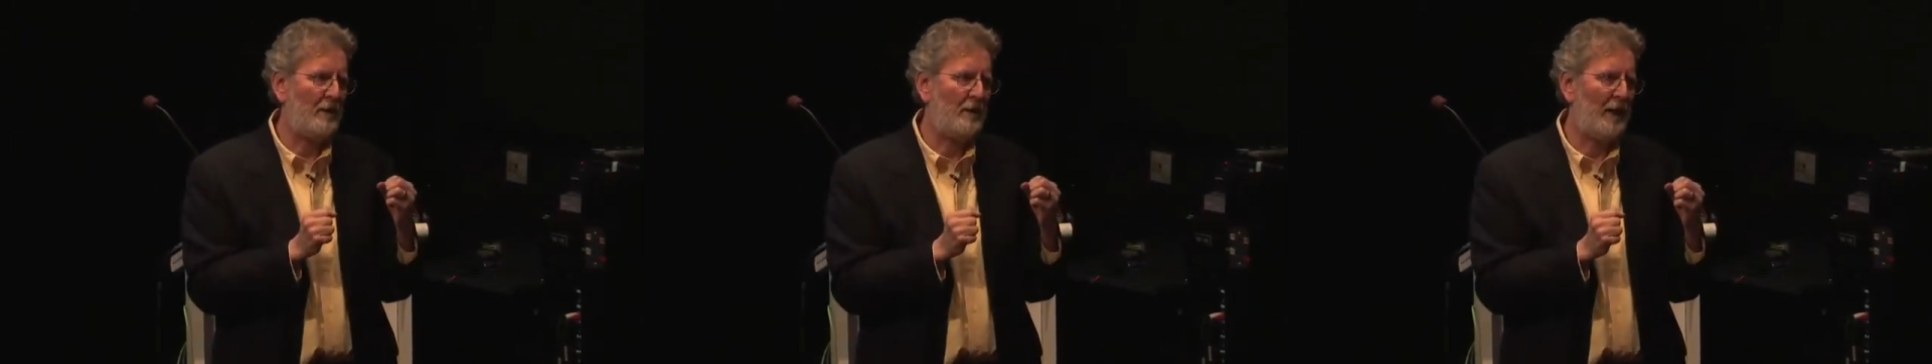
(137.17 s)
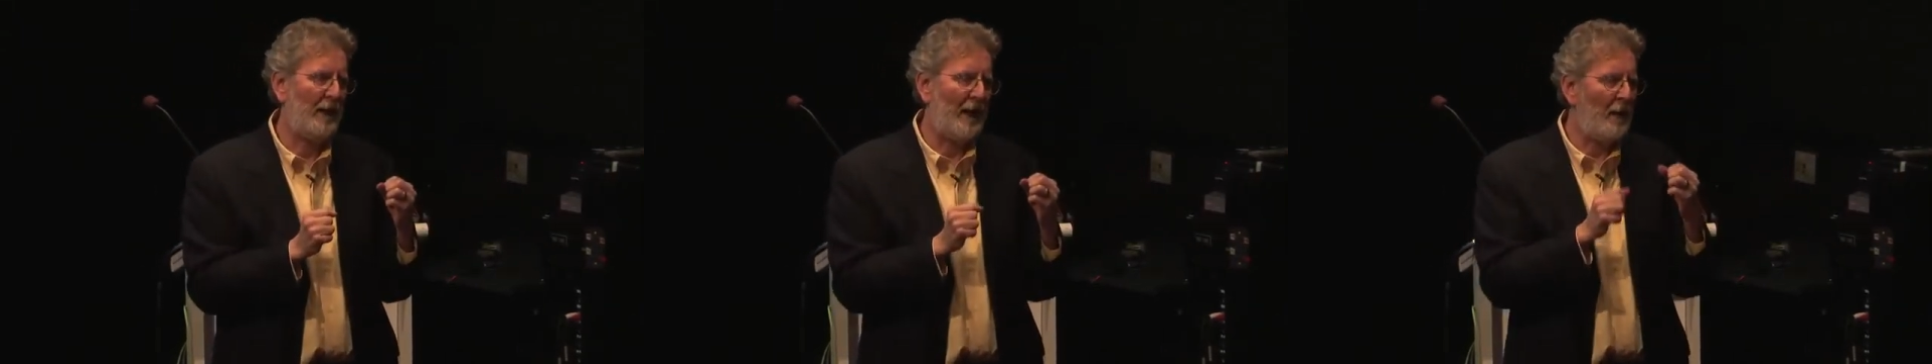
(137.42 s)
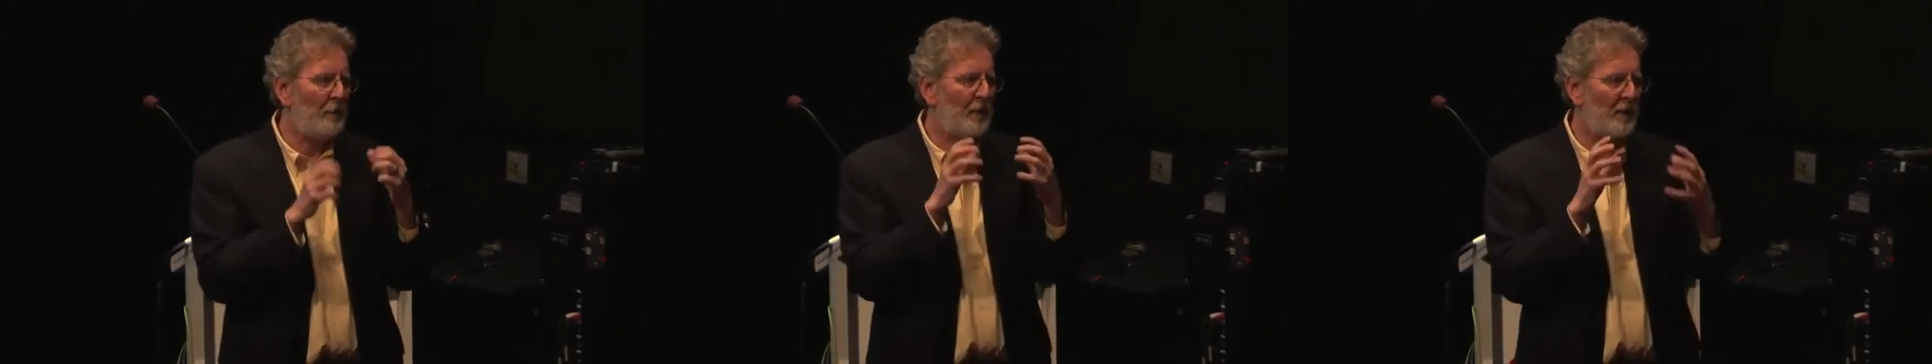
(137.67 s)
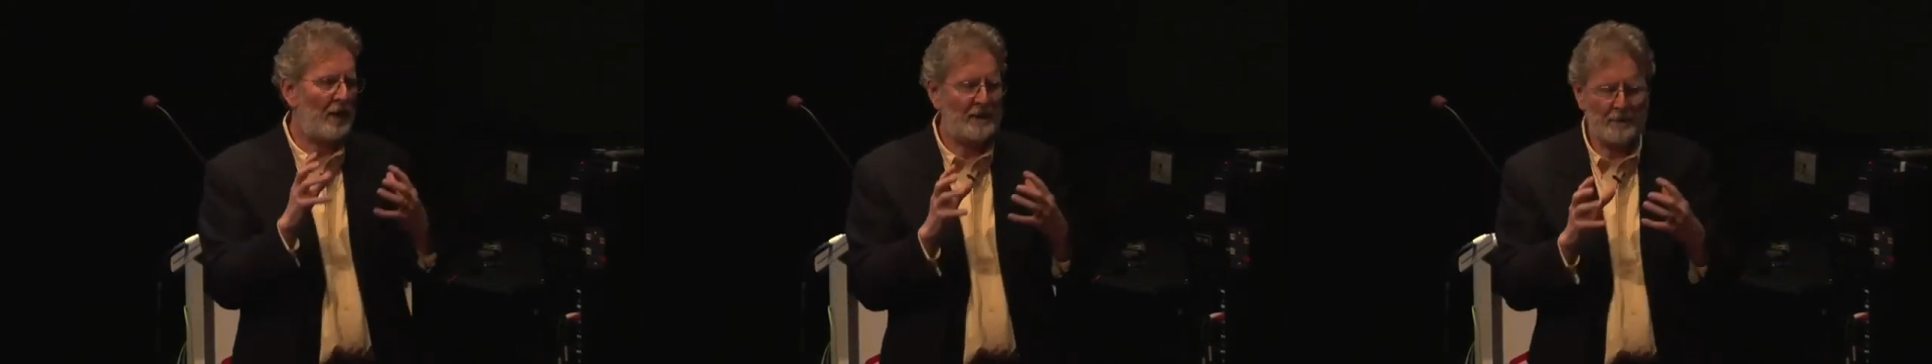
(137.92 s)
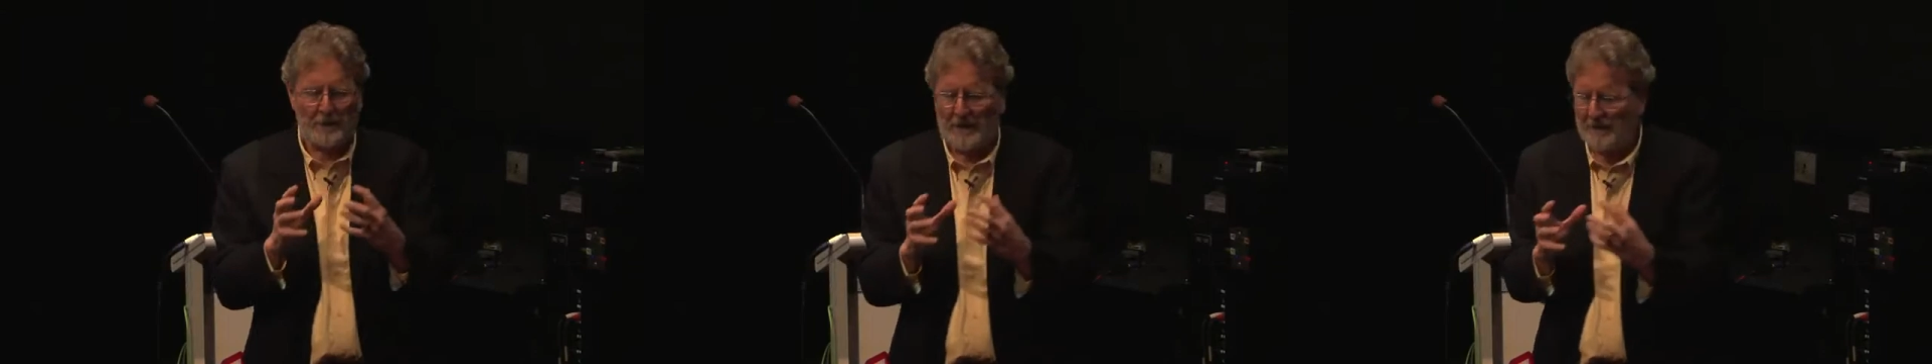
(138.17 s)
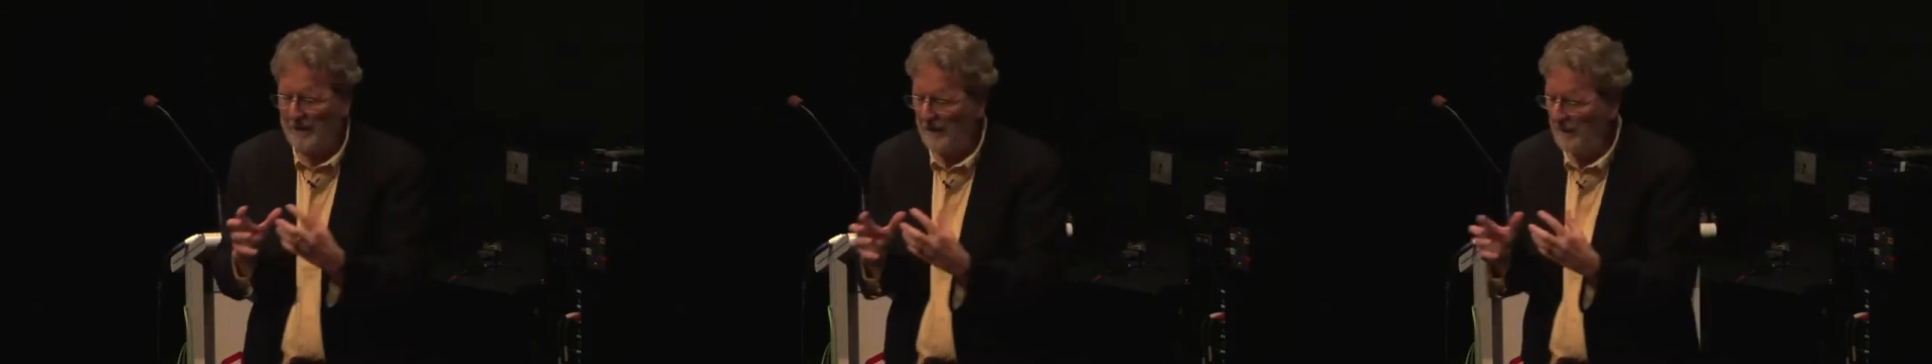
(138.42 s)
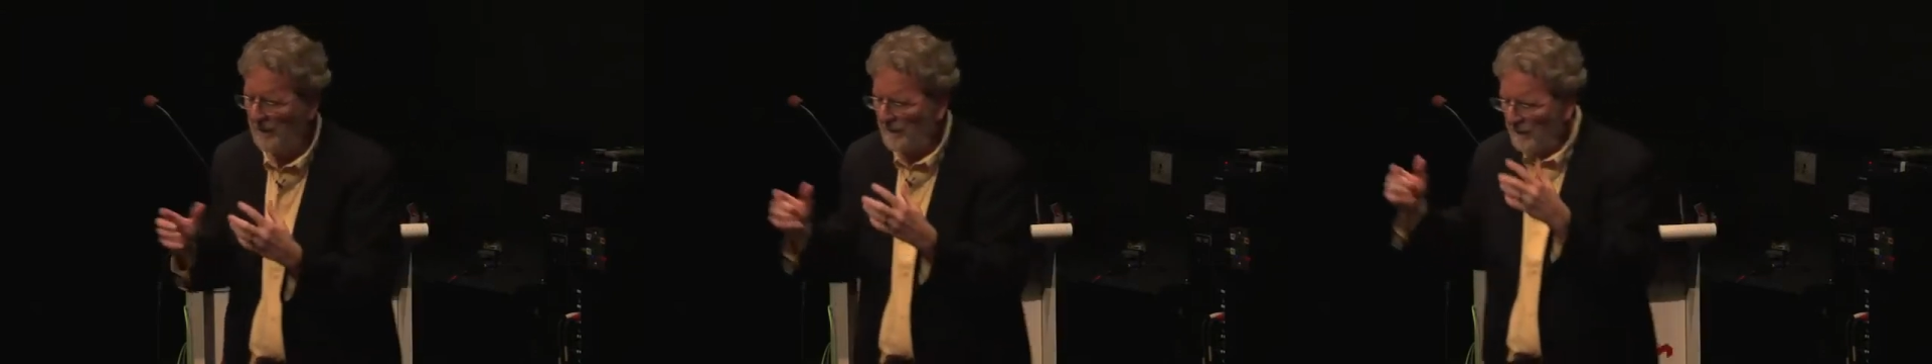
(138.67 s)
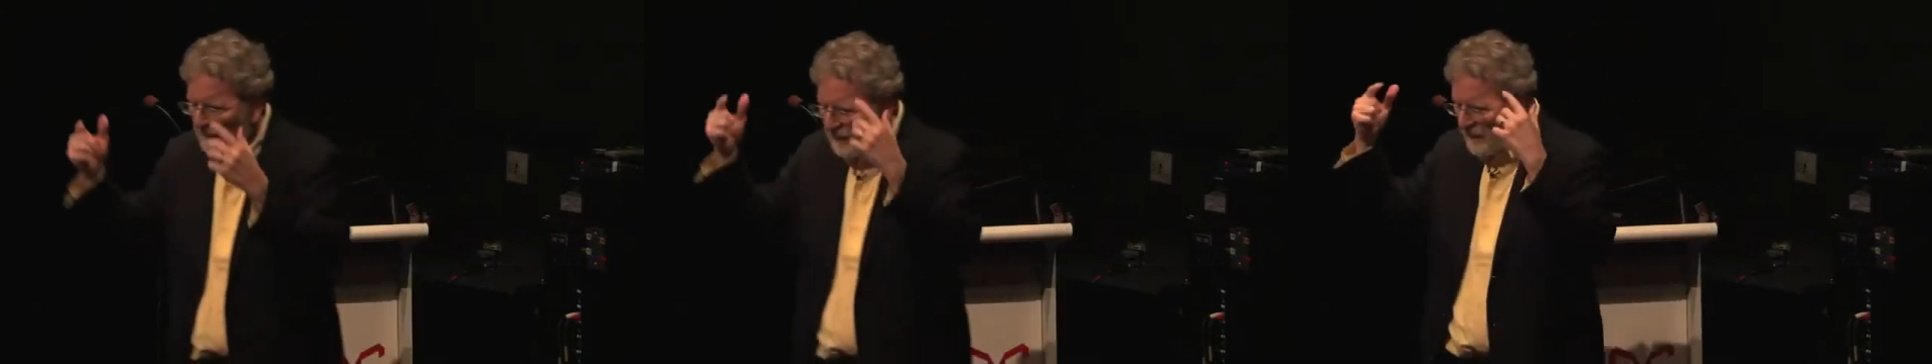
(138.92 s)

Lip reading: They empathize with that character.